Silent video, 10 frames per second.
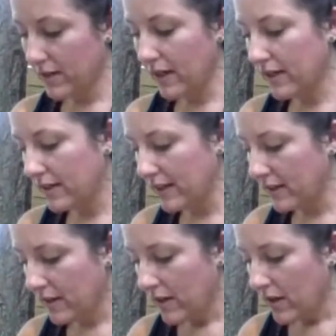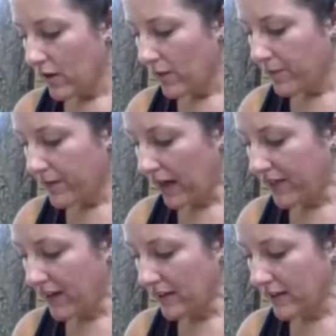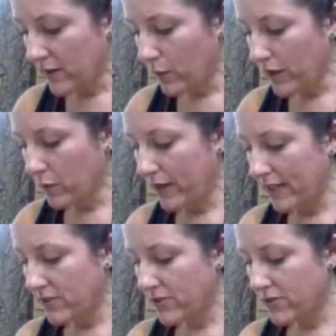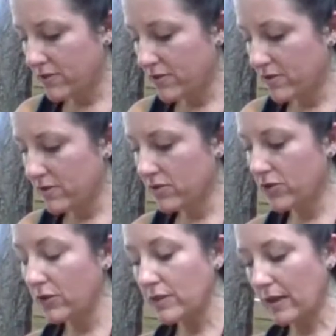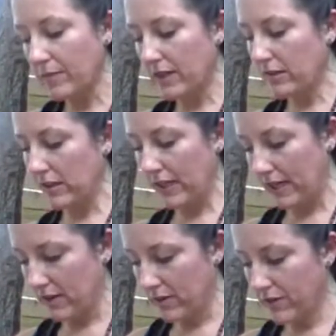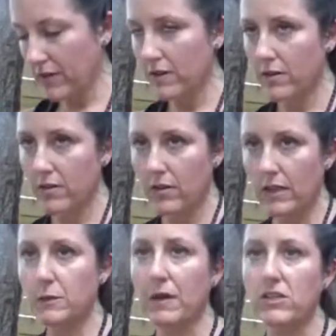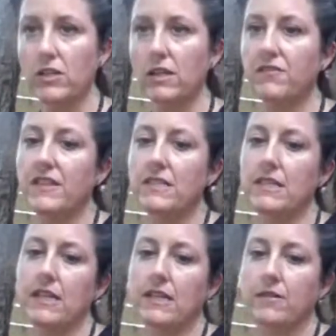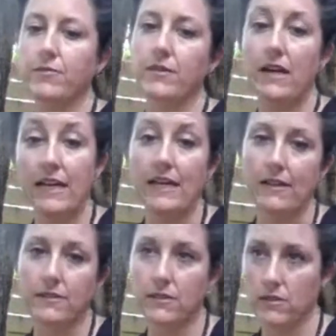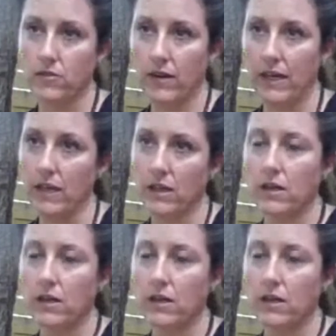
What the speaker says: Yeah, like I think that when we do something creative, especially if it's like a hit, right?